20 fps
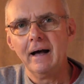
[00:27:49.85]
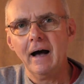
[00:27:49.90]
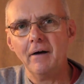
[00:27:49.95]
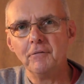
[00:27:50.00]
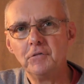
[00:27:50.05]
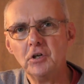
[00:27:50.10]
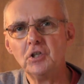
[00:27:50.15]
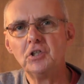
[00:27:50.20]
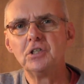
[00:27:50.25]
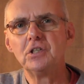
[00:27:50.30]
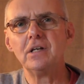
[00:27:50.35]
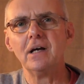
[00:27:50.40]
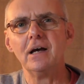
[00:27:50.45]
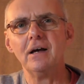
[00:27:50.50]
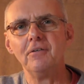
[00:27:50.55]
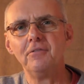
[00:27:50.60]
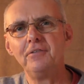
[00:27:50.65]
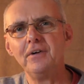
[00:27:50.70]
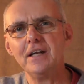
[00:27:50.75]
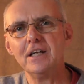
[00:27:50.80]
I've just
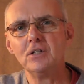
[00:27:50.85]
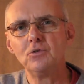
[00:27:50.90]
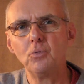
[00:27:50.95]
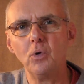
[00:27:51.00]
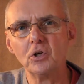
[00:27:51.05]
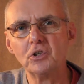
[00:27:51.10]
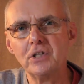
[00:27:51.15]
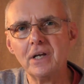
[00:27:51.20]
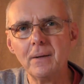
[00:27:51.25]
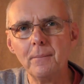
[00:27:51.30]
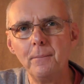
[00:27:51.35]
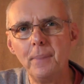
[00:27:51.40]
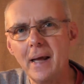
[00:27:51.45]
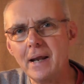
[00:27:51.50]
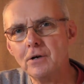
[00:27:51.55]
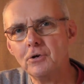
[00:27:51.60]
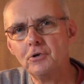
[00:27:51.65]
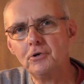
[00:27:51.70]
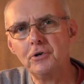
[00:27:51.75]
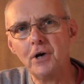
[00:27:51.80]
finished watching
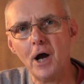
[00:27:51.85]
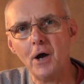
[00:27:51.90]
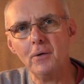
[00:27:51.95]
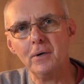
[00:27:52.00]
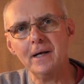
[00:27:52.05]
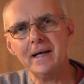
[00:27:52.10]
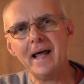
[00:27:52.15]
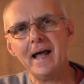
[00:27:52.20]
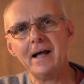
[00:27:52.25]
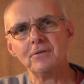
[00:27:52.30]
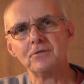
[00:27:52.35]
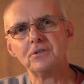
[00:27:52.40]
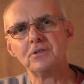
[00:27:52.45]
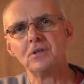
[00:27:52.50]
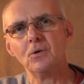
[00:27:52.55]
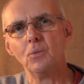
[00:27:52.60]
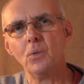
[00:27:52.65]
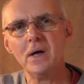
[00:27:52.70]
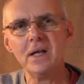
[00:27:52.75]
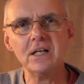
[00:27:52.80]
Ben Crow announce
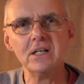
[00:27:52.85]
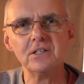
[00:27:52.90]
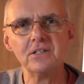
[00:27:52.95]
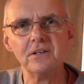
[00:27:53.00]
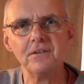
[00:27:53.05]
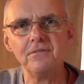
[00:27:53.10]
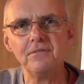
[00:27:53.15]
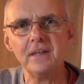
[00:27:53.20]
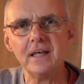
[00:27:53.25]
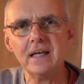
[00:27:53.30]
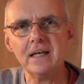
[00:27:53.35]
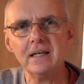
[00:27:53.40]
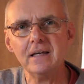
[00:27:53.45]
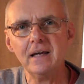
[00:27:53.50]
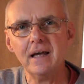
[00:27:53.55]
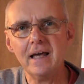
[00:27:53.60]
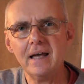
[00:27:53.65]
the winners of the